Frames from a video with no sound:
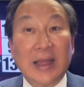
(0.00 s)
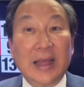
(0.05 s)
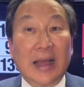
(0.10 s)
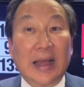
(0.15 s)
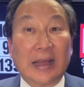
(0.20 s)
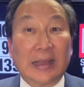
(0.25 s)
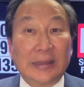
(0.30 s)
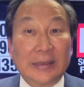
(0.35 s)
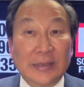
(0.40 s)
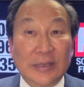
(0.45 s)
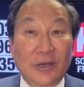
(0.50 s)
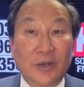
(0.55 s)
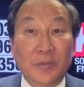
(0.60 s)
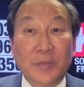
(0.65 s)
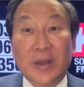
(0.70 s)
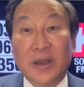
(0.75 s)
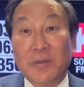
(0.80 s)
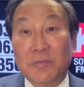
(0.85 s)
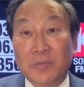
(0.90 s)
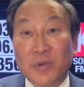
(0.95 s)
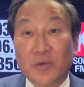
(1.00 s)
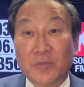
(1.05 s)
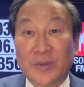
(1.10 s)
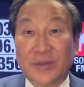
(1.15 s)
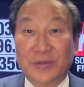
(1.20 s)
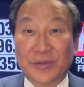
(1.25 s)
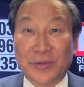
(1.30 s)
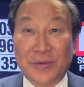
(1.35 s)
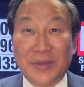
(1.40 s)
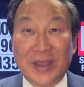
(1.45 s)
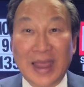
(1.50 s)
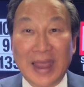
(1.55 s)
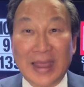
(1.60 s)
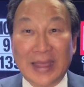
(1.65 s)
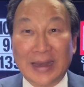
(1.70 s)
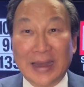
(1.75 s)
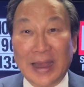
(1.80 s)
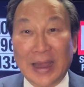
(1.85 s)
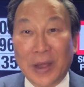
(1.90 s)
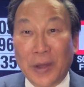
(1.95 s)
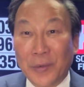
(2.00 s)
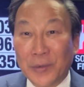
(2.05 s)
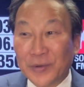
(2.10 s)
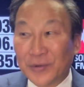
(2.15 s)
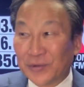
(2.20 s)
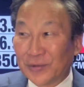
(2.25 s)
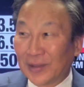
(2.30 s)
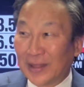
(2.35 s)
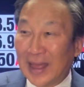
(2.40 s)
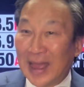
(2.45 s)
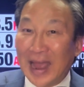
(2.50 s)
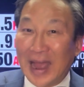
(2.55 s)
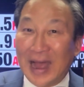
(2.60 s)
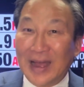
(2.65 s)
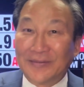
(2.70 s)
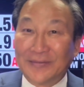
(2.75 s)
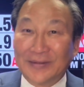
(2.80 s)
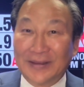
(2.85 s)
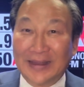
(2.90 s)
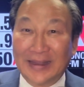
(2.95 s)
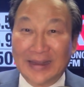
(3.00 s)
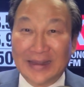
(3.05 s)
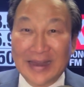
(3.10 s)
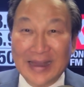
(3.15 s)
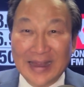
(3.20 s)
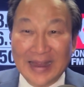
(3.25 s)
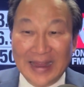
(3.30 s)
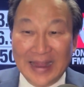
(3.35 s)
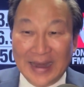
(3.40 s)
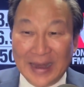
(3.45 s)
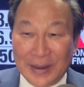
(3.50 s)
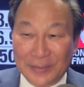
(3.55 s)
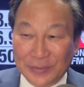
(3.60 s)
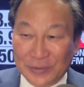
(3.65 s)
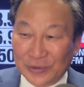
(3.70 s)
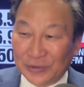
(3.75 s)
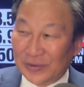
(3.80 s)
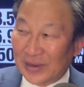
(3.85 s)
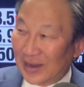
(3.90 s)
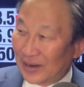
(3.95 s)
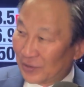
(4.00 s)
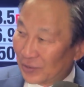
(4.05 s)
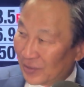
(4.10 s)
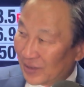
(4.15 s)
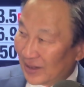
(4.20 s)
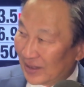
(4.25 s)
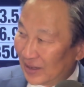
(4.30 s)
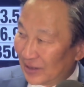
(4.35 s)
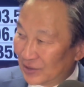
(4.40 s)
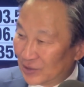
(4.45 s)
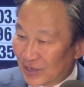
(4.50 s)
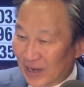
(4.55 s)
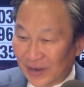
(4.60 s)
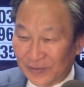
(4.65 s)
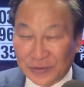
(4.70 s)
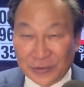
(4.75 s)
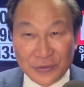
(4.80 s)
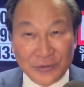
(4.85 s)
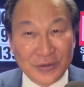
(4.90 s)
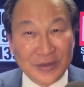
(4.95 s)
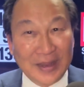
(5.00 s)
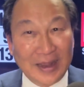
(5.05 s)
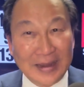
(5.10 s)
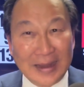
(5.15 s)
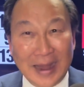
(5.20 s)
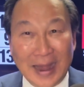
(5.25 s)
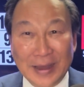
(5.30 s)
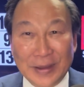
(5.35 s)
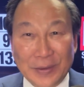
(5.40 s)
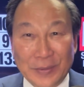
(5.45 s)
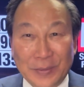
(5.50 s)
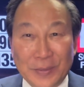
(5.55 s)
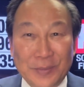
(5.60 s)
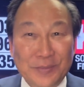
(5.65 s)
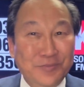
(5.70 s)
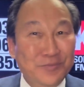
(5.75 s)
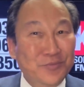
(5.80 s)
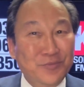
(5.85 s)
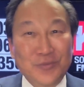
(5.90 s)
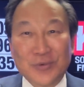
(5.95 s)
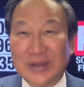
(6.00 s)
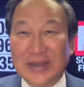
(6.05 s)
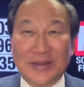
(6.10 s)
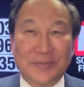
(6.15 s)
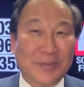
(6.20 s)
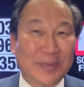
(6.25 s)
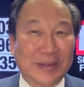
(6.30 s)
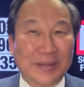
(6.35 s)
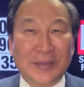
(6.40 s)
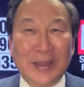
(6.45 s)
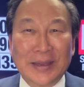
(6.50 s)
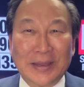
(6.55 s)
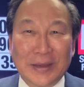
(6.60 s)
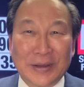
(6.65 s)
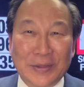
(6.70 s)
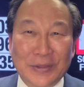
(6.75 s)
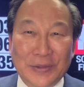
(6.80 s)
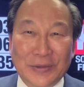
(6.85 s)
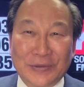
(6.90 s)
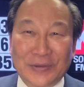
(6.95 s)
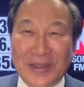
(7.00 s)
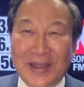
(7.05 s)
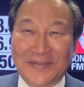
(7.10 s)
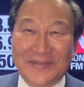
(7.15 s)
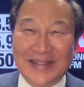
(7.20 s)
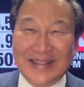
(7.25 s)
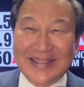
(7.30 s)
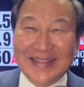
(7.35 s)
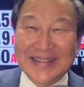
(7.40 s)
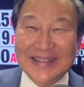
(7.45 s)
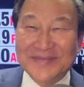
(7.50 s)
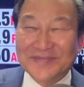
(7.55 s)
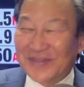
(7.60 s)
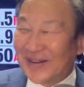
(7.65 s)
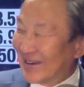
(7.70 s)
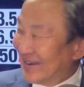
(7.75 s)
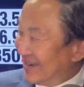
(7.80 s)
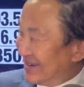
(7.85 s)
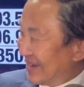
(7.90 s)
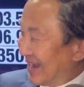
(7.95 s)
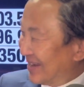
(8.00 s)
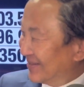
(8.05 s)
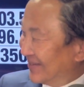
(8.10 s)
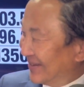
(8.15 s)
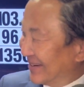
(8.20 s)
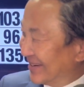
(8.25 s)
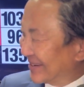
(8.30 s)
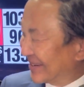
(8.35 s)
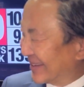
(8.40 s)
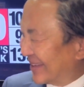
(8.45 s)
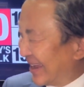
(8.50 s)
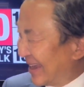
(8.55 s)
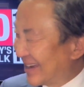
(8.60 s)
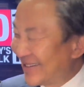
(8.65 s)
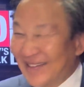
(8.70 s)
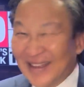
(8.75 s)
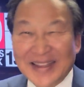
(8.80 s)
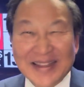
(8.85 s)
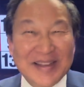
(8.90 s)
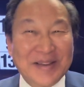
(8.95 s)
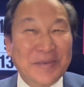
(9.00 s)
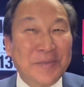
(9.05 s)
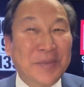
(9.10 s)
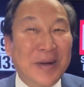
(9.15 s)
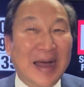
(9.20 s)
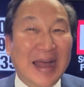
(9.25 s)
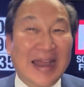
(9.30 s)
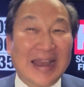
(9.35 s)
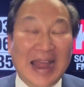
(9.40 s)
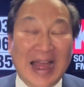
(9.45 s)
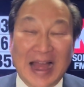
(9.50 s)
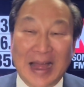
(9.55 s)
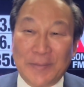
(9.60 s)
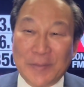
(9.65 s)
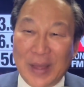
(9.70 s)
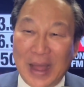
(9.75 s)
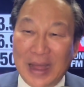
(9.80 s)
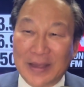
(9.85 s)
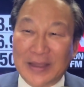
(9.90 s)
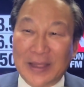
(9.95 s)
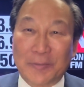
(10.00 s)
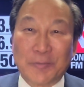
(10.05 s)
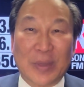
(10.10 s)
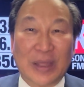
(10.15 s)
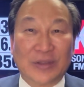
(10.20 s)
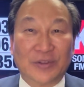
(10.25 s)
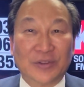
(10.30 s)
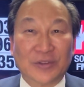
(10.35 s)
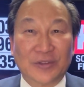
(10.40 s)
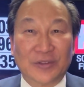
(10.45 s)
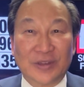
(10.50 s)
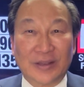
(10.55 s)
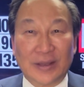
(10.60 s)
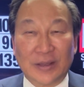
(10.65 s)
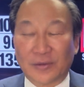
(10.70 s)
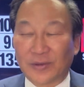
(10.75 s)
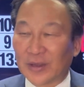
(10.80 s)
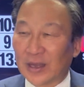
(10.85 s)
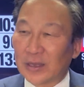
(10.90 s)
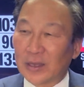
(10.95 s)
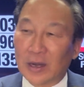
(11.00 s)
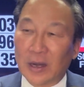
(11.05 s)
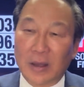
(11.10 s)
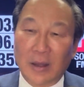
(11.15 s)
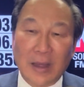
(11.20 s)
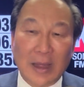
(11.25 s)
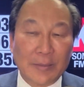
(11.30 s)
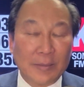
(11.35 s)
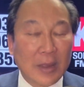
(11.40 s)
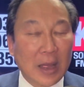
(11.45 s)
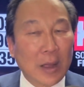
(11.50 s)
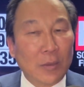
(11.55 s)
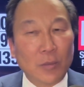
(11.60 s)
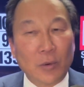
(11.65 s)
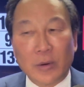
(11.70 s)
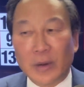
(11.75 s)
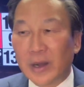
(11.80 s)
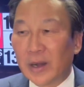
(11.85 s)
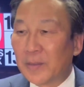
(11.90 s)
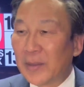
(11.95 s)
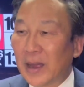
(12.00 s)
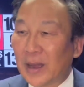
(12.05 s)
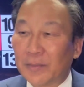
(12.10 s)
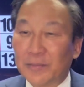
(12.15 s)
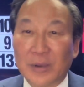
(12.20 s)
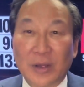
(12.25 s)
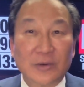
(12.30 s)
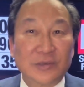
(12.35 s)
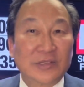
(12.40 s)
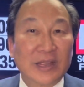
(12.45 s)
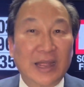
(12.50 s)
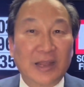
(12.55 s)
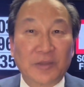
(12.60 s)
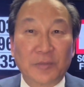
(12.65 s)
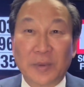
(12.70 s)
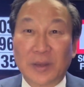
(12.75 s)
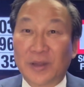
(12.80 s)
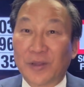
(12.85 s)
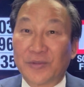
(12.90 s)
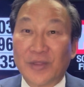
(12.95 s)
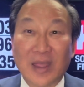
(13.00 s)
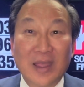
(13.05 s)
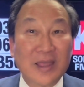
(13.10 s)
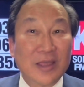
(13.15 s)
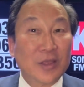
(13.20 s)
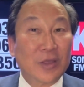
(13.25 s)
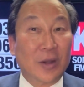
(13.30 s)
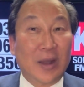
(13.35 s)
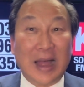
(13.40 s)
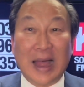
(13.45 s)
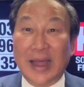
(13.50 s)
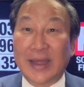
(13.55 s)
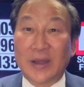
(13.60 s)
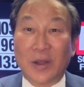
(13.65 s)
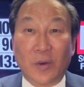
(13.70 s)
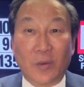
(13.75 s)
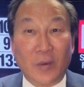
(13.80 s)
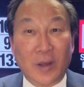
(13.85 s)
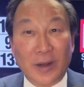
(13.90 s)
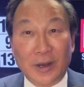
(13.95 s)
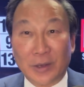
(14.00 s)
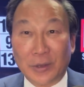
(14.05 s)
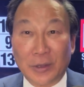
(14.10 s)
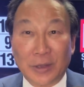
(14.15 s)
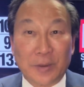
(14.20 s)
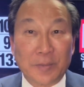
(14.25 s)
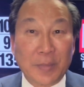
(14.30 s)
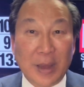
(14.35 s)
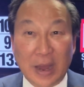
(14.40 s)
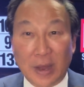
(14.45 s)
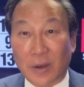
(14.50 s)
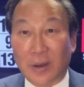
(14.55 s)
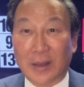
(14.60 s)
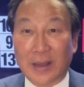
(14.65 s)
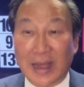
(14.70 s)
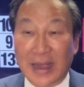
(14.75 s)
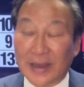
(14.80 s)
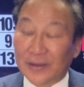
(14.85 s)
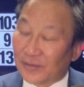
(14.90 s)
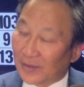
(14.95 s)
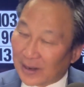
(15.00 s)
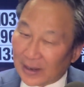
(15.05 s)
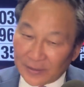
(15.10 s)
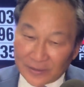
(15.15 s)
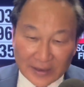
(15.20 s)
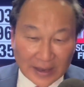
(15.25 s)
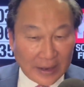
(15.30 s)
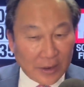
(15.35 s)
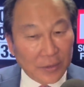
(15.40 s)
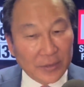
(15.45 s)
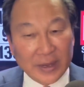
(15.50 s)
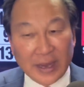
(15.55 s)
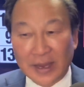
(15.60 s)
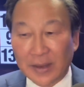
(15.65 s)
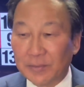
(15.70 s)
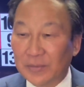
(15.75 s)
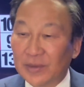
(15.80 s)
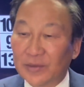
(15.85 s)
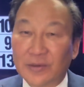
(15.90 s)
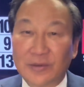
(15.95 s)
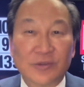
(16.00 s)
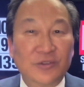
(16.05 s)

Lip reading: A little bit of movement's okay. And I always laugh, and I'm just kind of turning to Jeff, who's a young guy who wouldn't even be thinking of this stuff at this point in time in his life, but I'll get patients and they'll say, I'm worried about Botox because, I don't want to look paralyzed. And I say, okay, Mrs.